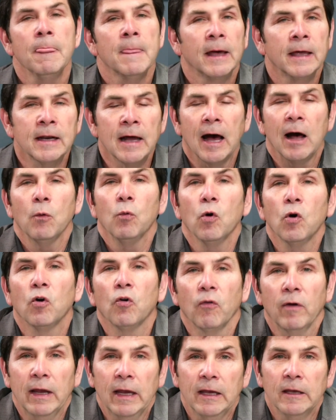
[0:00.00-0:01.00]
And I will
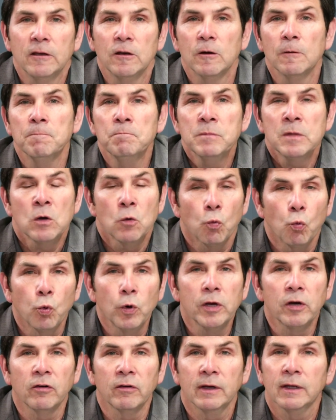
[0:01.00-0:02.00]
grant you,
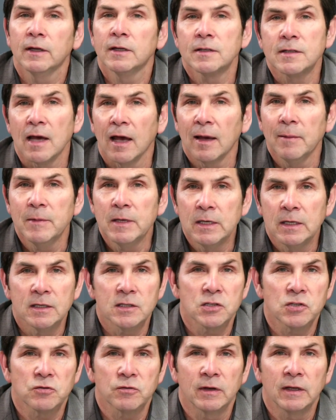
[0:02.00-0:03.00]
we're in a time in
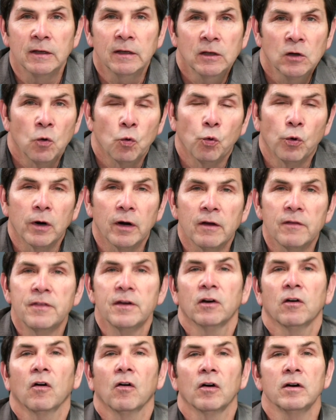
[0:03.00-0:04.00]
history where
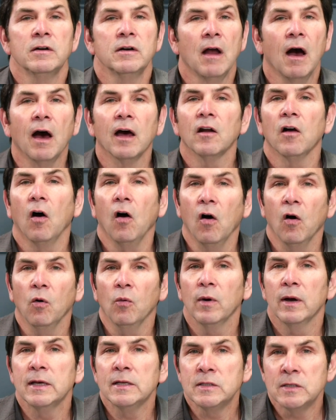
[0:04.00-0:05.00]
there are not
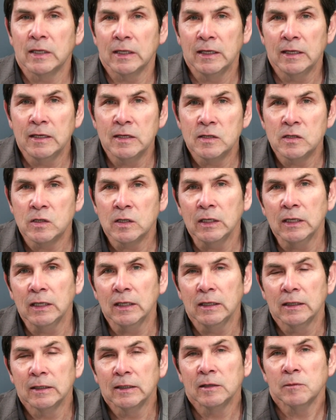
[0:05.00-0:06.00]
always
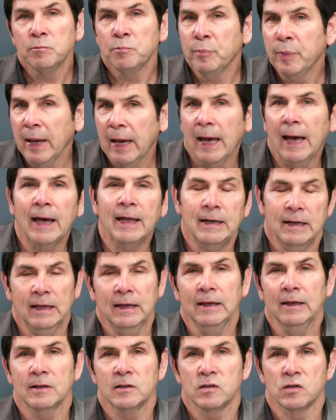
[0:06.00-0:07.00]
easy, pat
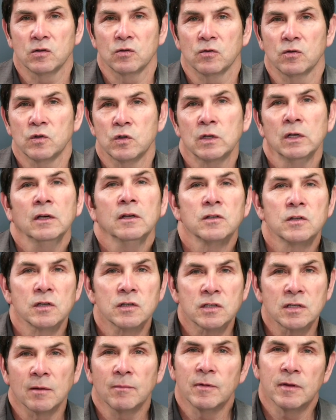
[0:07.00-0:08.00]
answers to
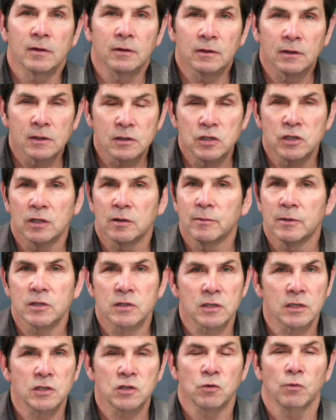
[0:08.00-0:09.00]
some of the legitimate
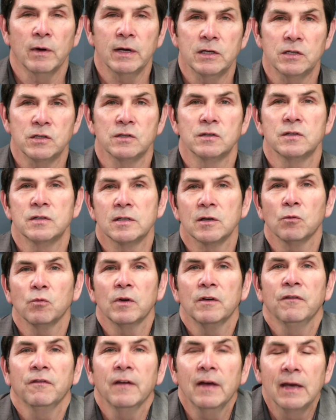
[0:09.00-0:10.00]
situations that
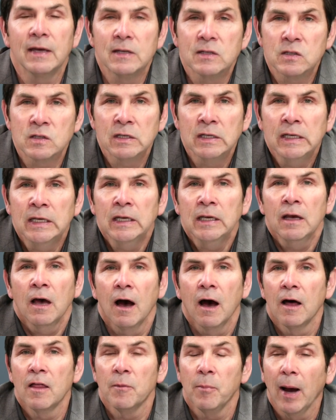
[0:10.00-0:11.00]
we face.
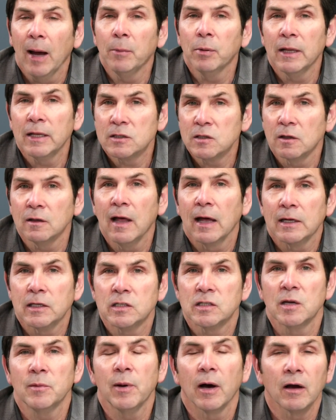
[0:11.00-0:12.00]
The Bible has a lot
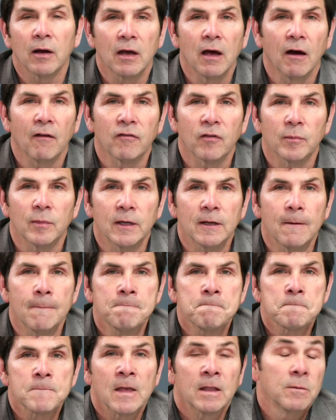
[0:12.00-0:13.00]
to say about government.
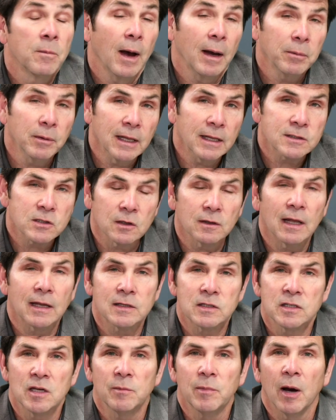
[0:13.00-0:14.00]
The Bible has a
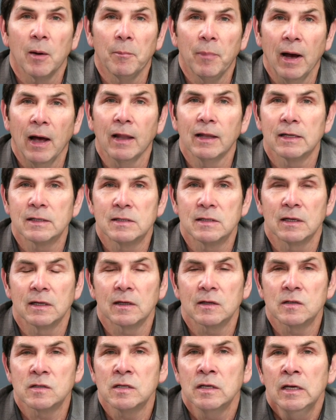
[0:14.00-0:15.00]
lot to say about
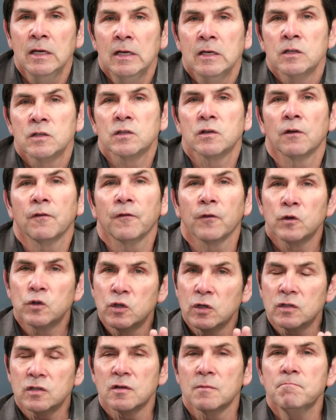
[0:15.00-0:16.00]
politics. So for
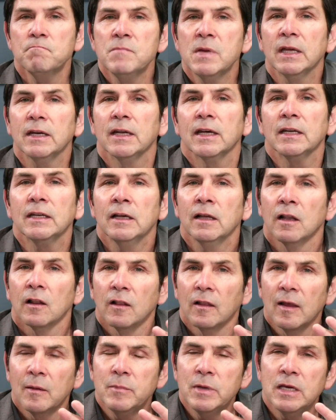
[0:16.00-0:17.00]
just a minute,
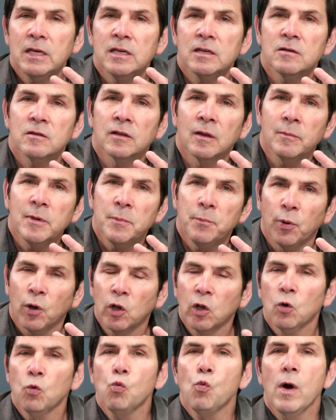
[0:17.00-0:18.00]
let me
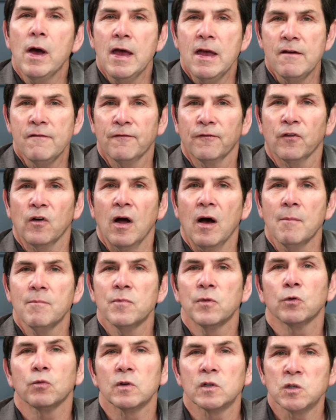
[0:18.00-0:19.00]
pull away
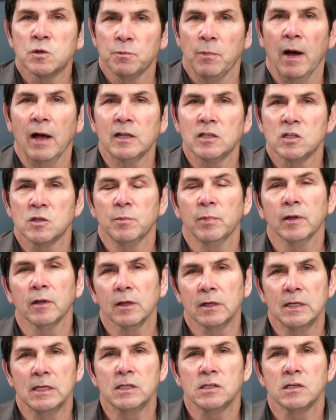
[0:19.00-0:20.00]
from the
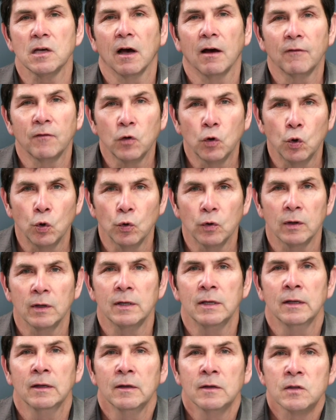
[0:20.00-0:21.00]
responsibilities of
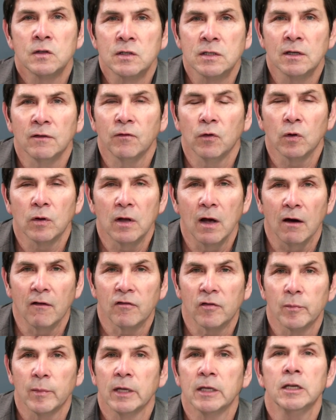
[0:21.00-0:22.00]
good civil
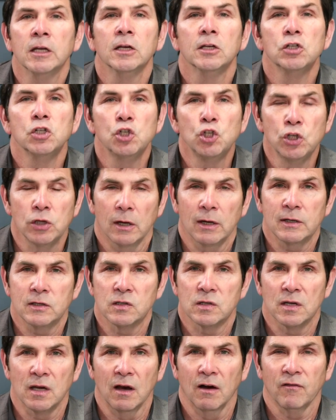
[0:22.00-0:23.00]
government,
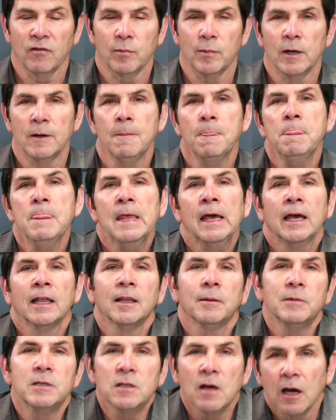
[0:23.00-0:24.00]
just government,
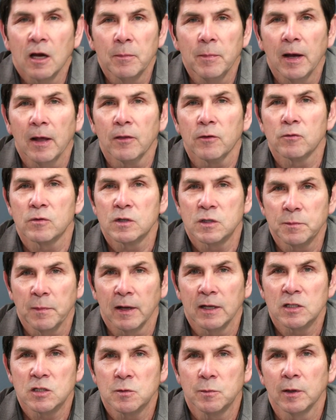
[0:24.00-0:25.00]
and let me talk about the
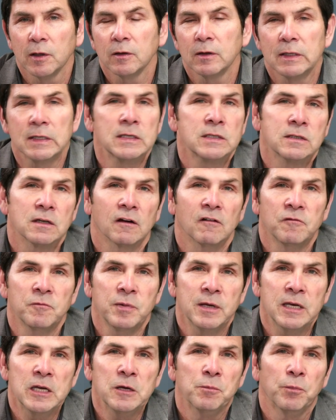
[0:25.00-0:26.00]
responsibilities of
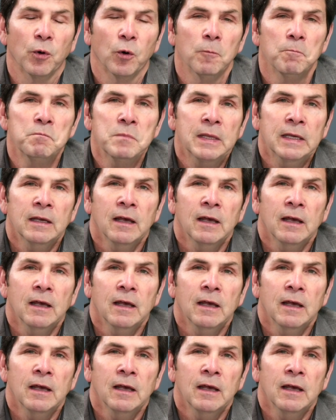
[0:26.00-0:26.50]
people.